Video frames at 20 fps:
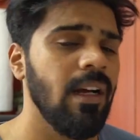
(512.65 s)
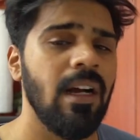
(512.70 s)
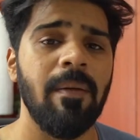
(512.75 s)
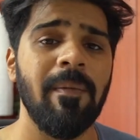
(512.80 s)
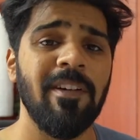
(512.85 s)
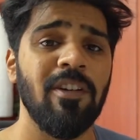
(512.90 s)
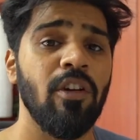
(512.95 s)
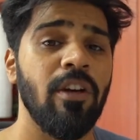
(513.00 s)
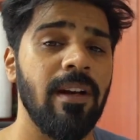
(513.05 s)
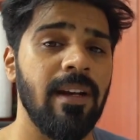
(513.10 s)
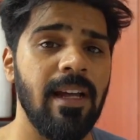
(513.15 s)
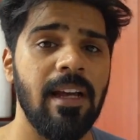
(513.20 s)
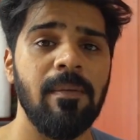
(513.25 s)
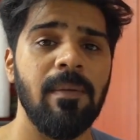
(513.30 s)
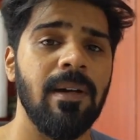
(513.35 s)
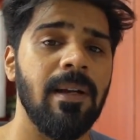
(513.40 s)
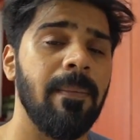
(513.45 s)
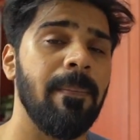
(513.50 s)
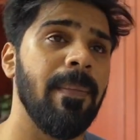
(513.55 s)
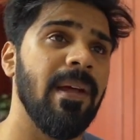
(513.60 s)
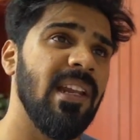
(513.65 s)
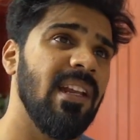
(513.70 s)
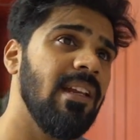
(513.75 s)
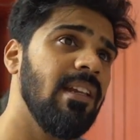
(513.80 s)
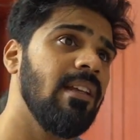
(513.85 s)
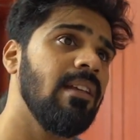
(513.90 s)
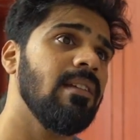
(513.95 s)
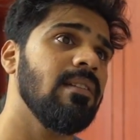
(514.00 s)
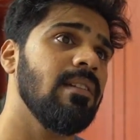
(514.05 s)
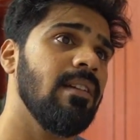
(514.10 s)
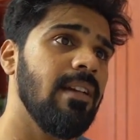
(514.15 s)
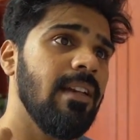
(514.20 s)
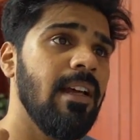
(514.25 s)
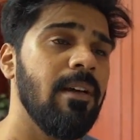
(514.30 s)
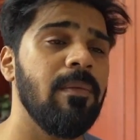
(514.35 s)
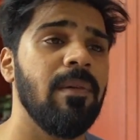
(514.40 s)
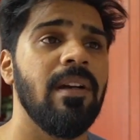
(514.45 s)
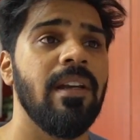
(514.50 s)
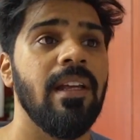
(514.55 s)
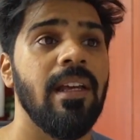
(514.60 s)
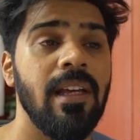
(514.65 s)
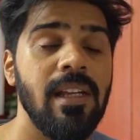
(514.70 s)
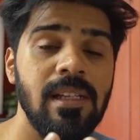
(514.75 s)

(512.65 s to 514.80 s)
Coming to reliability, Benelli's reliability,